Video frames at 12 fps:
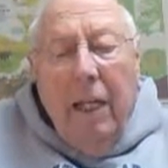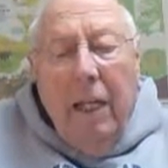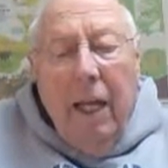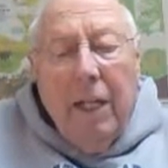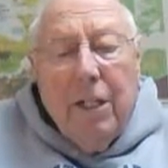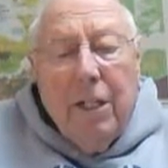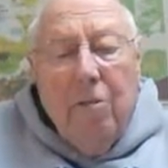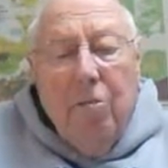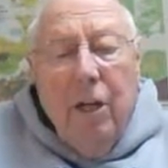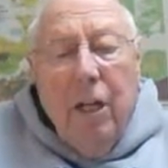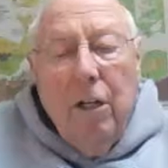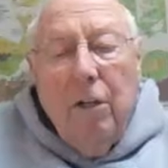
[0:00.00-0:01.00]
takes the
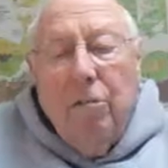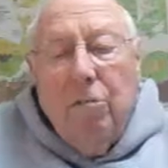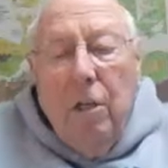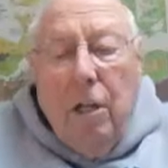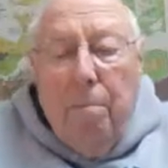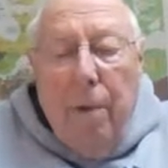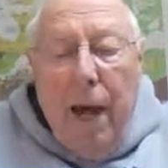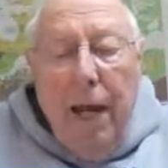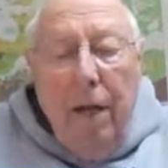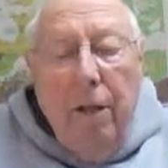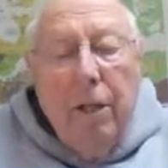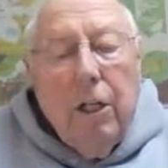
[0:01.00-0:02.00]
reader through the
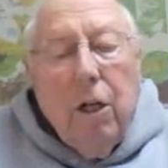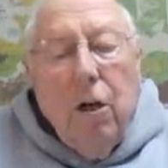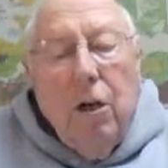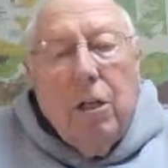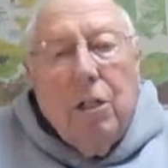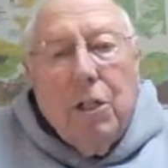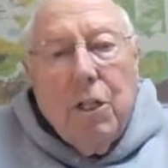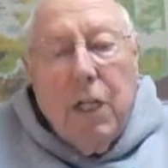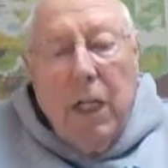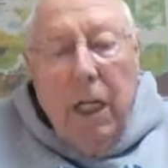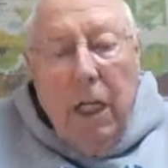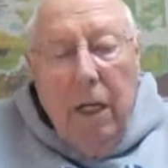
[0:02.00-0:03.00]
Battle of the Coral
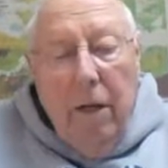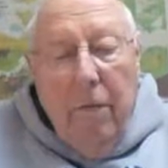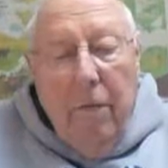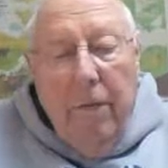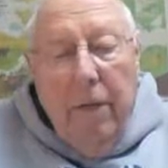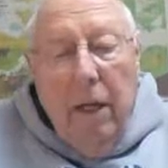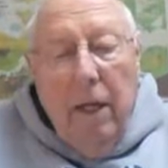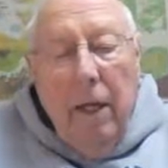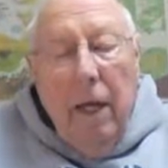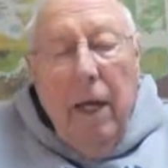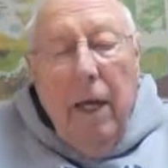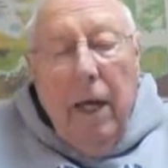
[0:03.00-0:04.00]
Sea,
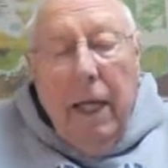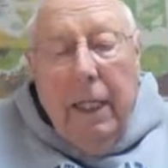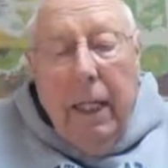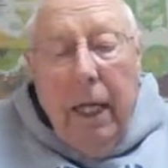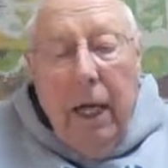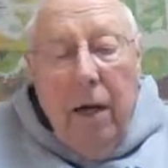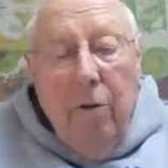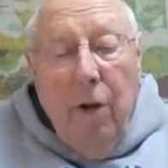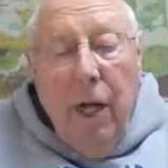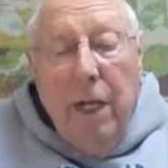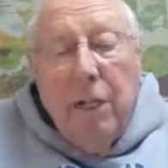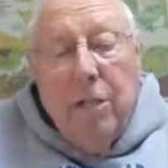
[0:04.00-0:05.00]
the air
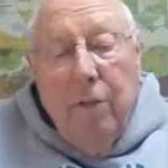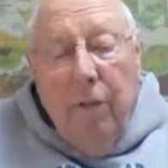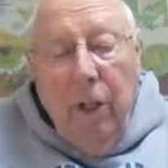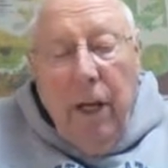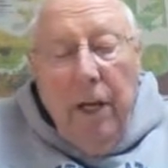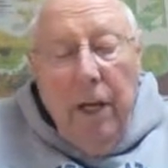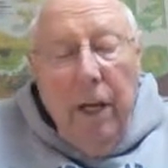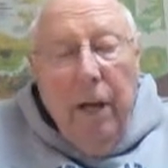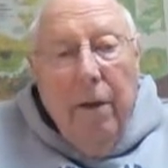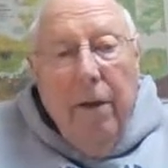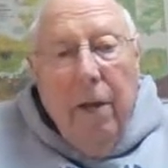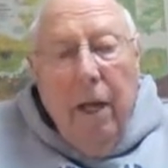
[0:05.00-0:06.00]
raids of London,
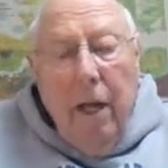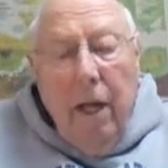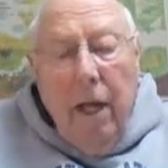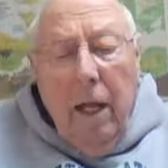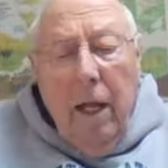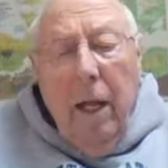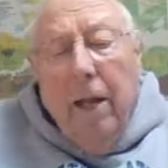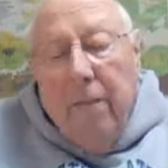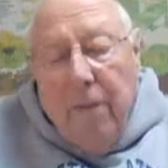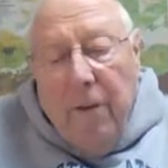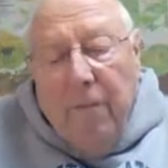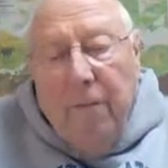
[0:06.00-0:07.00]

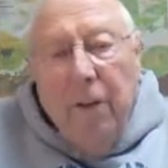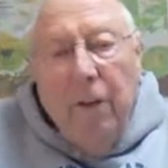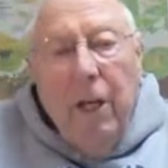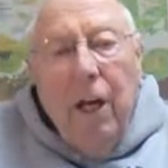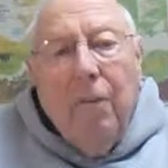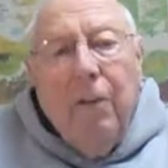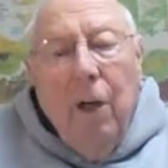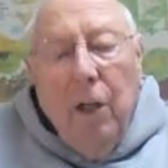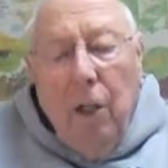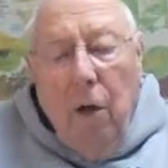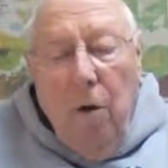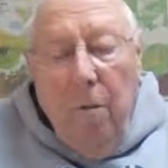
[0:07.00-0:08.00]
life in Philadelphia
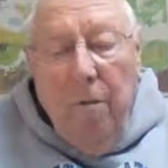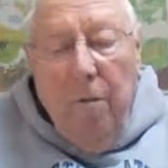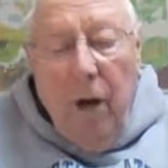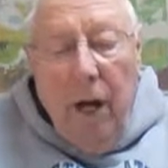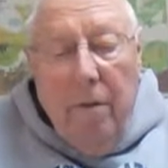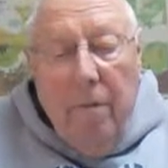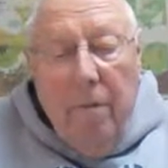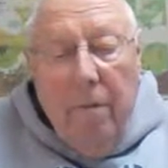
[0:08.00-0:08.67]
on the home front,